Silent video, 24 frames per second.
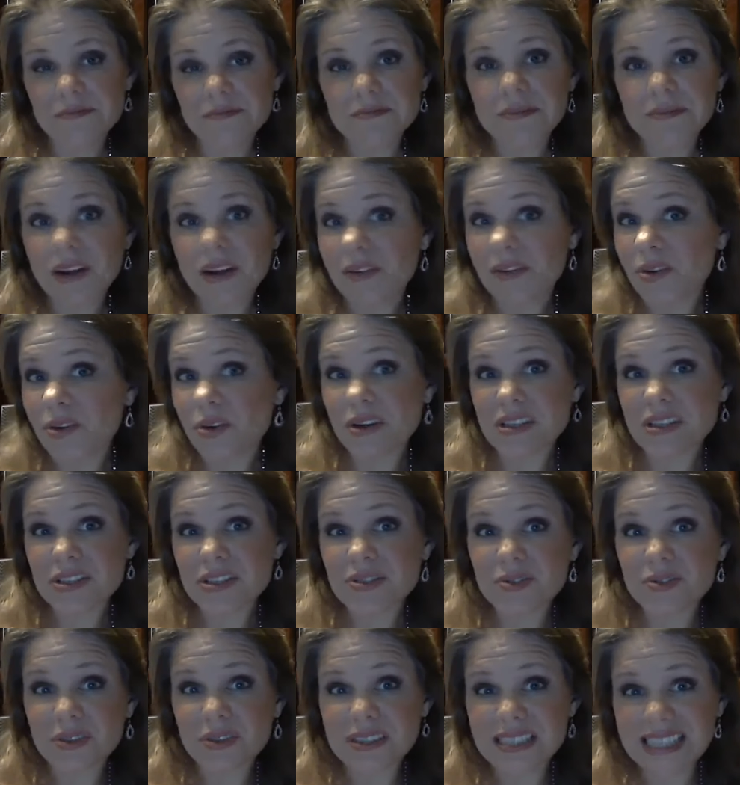of course,
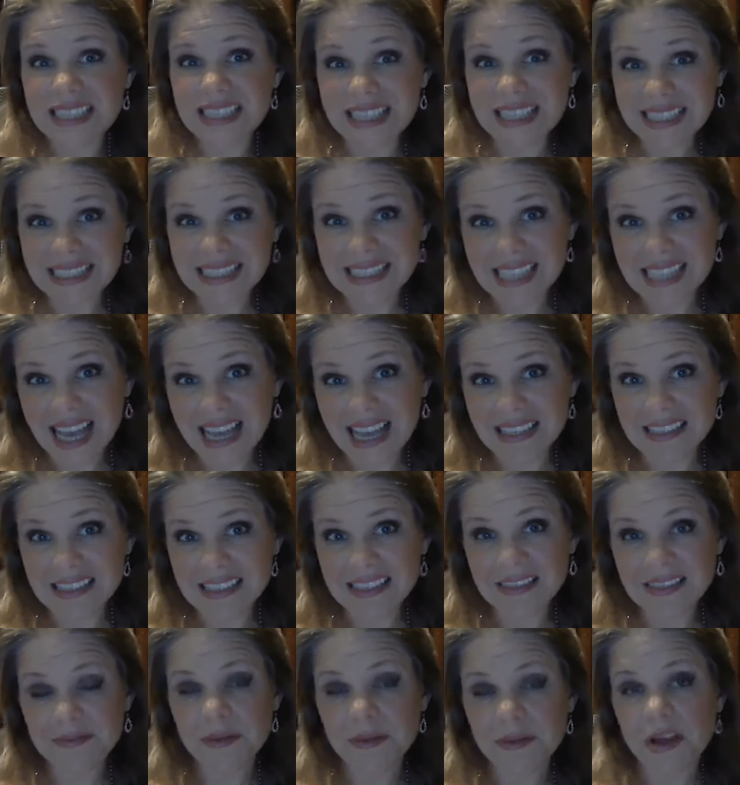stores the
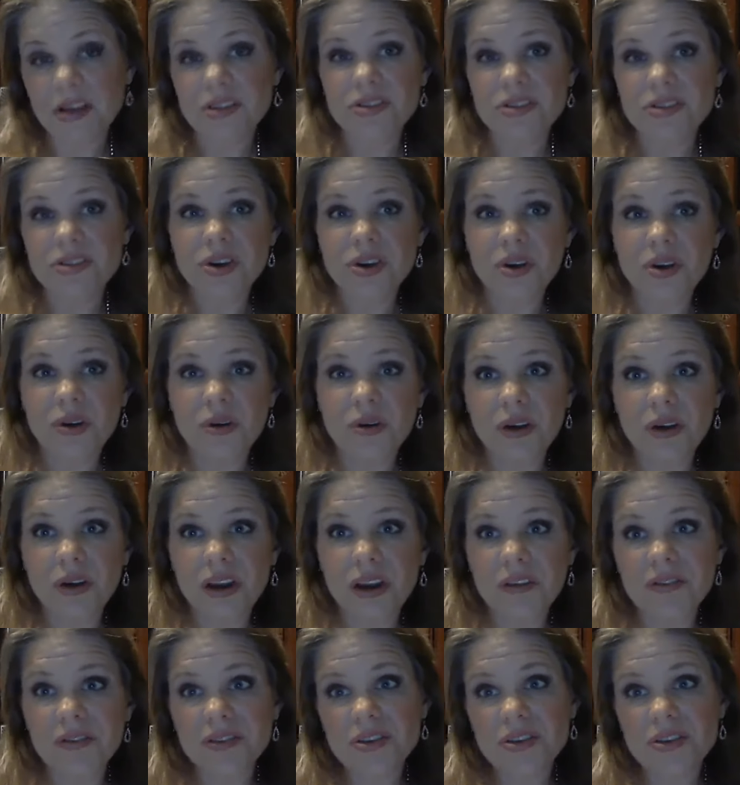excess. So
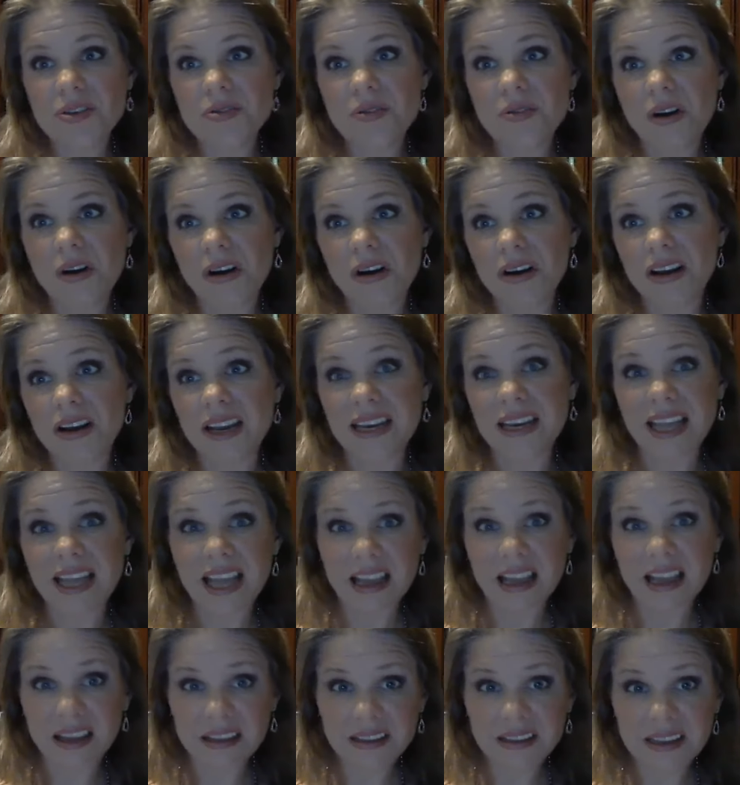if you are
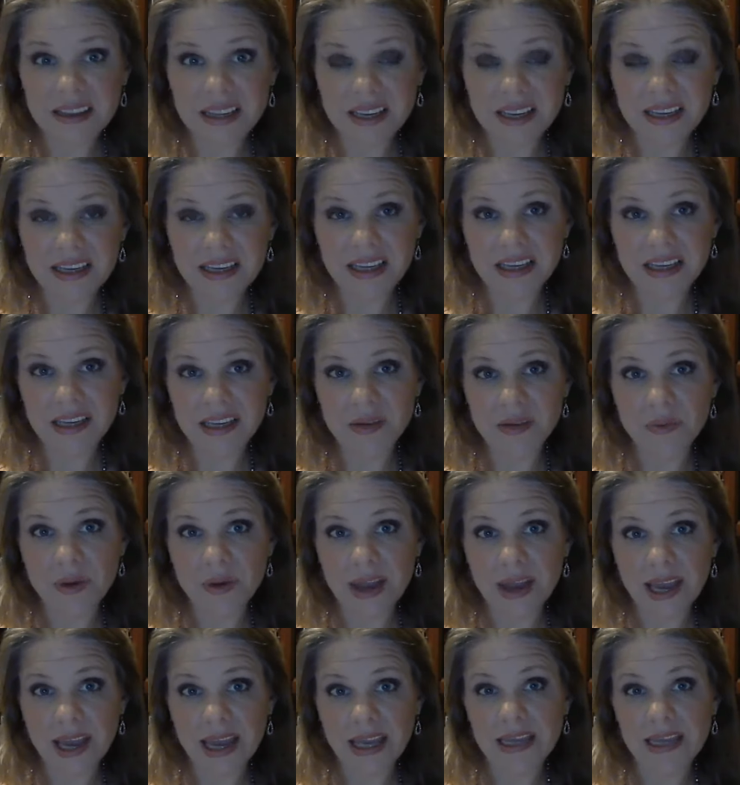unhealthy in any
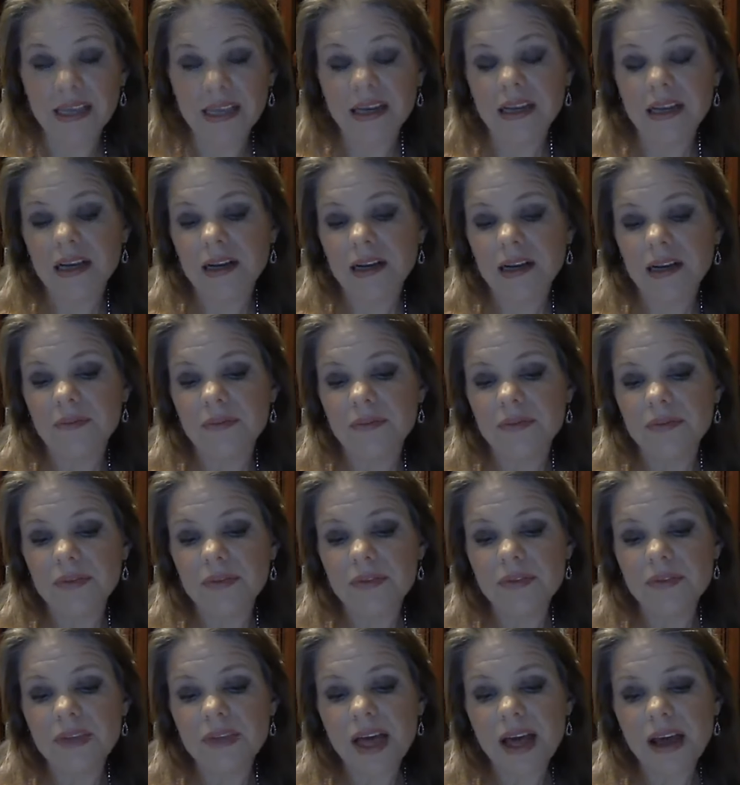way,
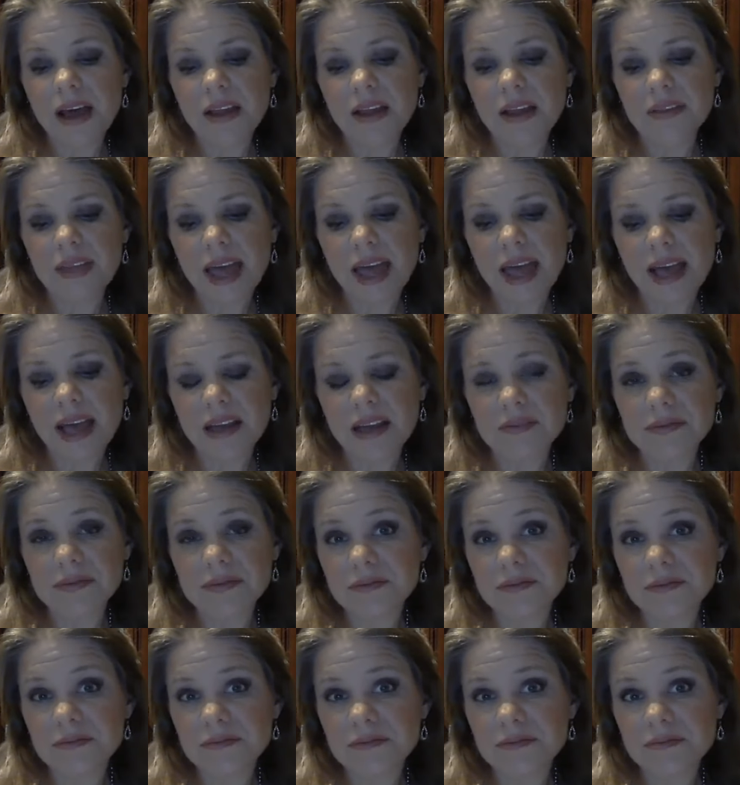that
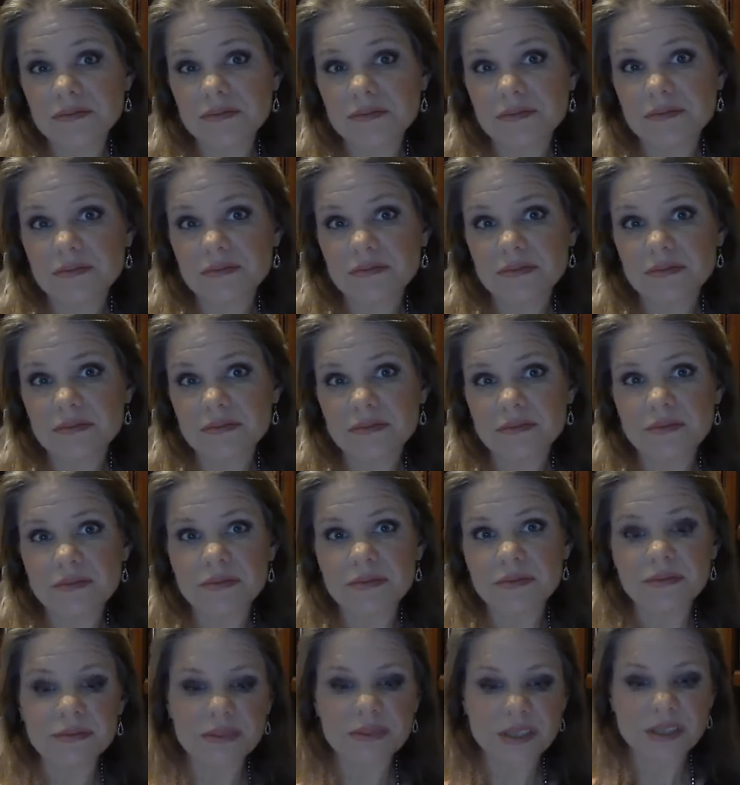
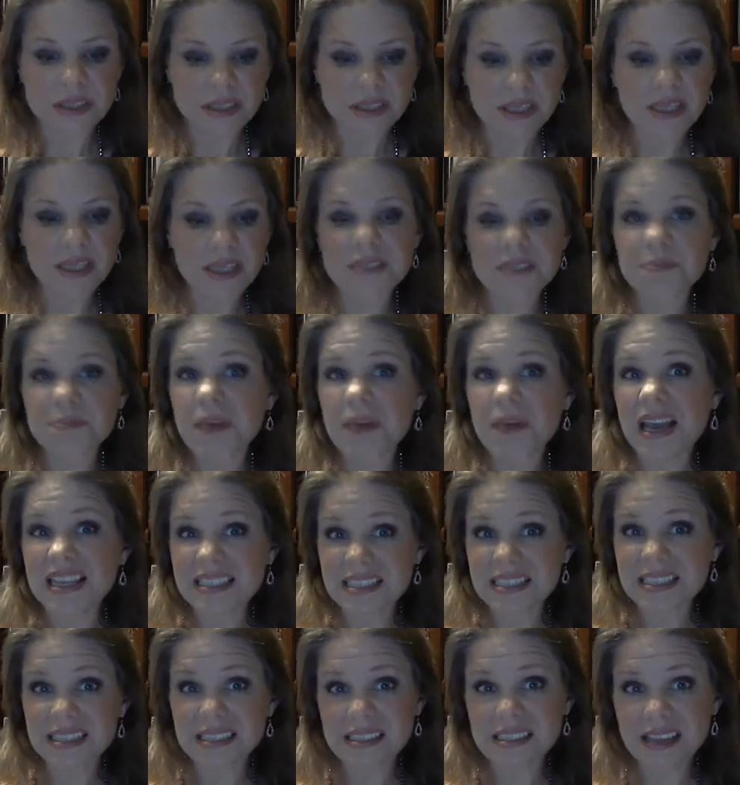disease,
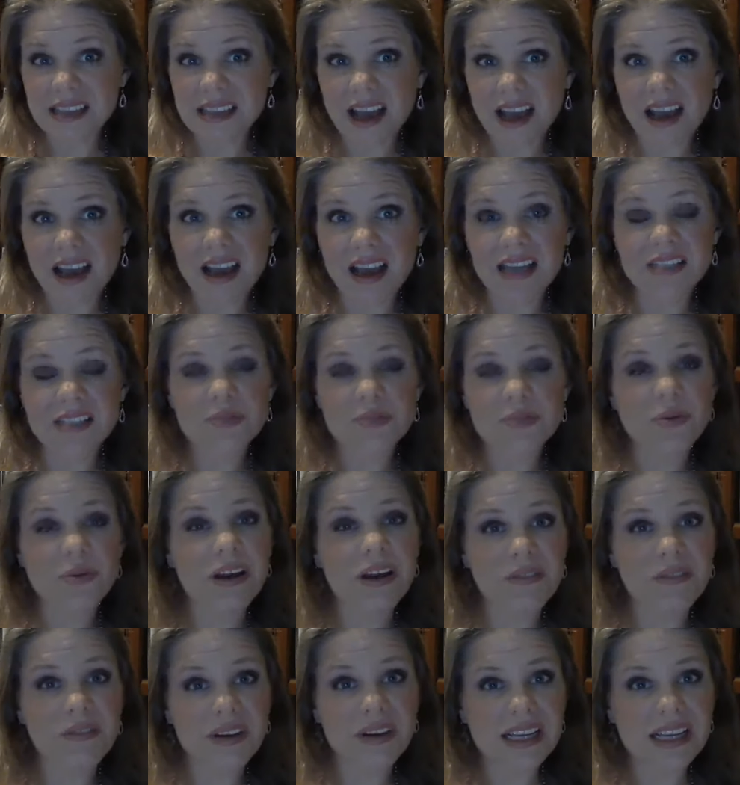pesticides,
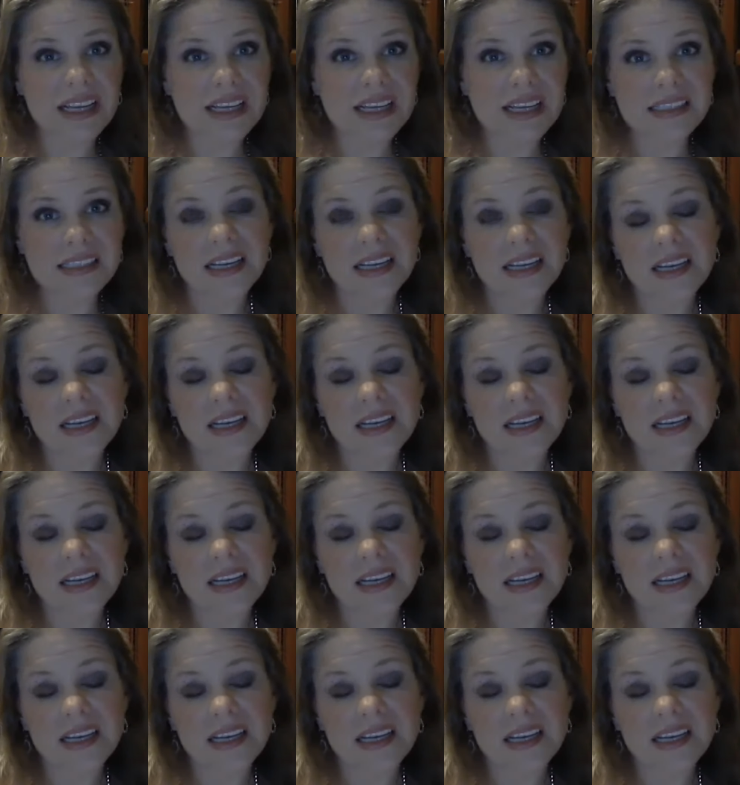whatever it is